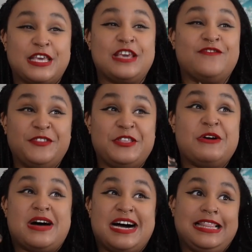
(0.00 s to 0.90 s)
even
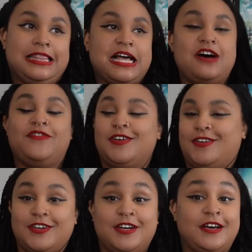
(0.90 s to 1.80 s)
though I love a
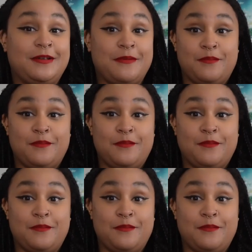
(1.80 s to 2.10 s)
good